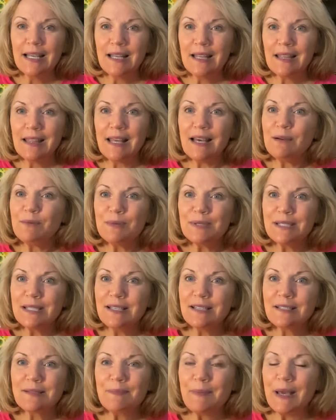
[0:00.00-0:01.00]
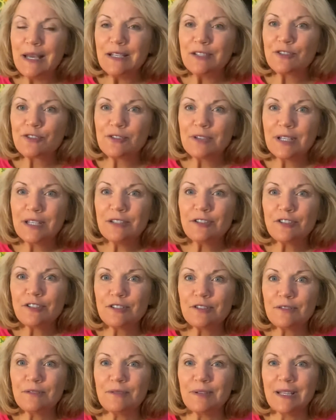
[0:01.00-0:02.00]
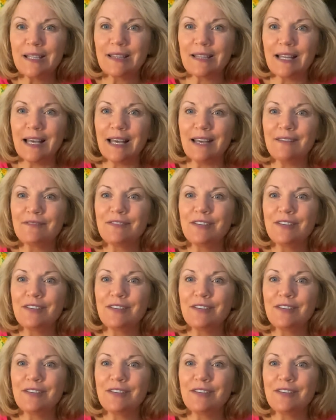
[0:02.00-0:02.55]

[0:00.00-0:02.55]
That was his major issue in life.